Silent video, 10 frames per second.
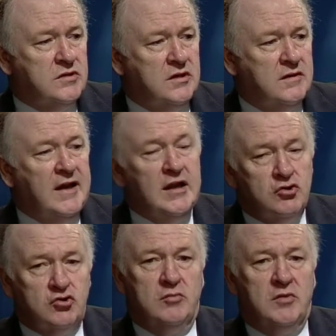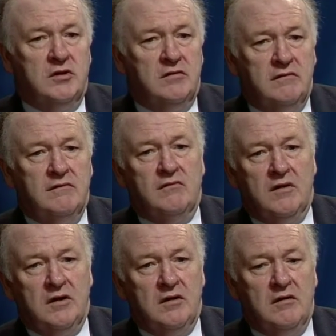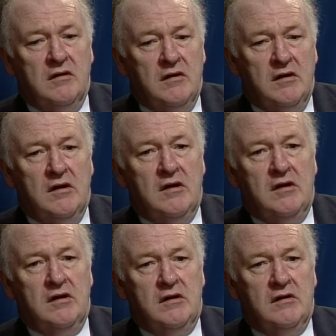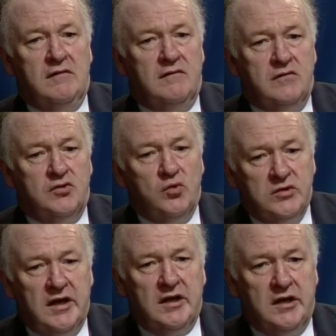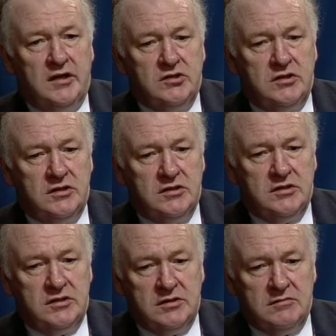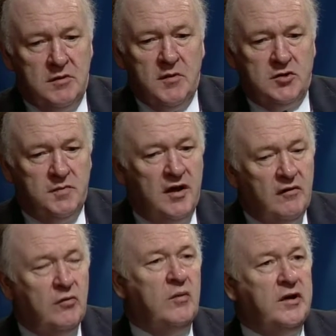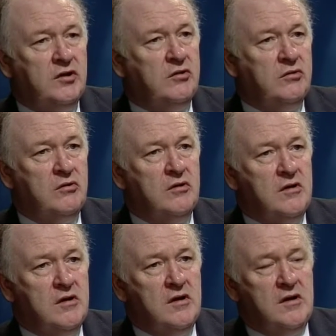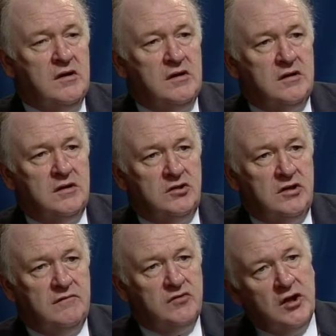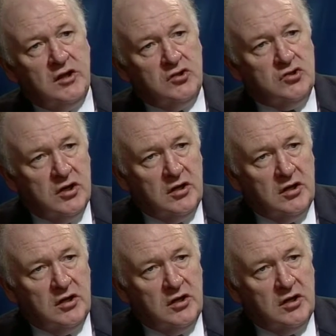that instrument of resource allocation is the most powerful way to achieve change.